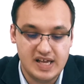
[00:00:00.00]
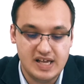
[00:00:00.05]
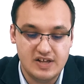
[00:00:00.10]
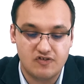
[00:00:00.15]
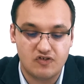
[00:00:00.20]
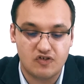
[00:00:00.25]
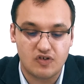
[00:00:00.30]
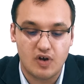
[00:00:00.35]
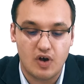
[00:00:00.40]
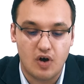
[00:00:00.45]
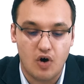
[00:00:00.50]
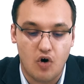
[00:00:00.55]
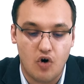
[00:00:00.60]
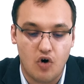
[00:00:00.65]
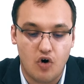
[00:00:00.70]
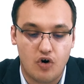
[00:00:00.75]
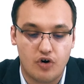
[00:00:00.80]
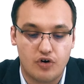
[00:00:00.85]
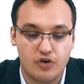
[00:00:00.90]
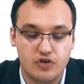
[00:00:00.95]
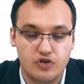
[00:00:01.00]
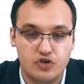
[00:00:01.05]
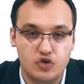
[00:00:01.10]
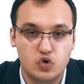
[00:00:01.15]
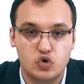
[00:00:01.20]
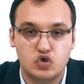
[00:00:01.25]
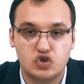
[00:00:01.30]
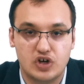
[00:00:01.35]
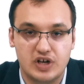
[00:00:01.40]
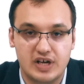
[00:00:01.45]
these are
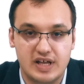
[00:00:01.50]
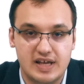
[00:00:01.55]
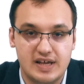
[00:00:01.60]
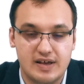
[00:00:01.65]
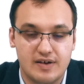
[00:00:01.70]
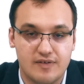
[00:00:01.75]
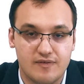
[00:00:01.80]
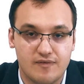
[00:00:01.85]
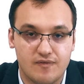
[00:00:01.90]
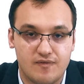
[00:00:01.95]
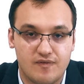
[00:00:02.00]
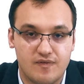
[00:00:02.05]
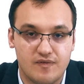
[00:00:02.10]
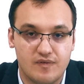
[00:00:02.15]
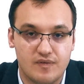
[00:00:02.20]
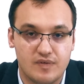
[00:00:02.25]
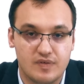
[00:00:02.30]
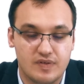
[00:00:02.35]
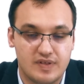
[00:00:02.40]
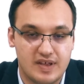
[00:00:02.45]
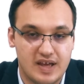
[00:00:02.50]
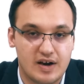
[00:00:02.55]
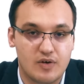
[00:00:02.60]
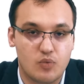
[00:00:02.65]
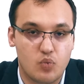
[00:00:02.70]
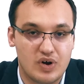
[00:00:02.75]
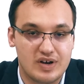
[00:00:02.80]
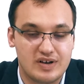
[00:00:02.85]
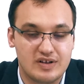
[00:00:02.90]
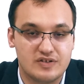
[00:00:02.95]
usually
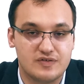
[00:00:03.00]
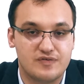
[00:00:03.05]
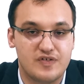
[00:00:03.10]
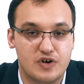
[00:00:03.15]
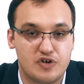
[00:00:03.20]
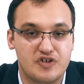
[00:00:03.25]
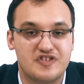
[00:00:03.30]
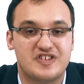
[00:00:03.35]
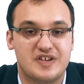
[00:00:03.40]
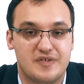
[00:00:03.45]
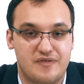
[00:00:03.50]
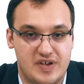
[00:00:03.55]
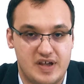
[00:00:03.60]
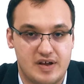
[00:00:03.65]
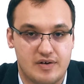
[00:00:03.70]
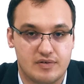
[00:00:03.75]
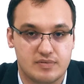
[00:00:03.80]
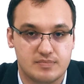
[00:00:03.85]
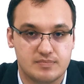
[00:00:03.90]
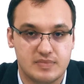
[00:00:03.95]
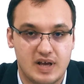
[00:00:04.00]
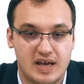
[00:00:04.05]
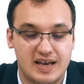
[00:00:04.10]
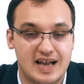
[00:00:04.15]
there when it's very severe.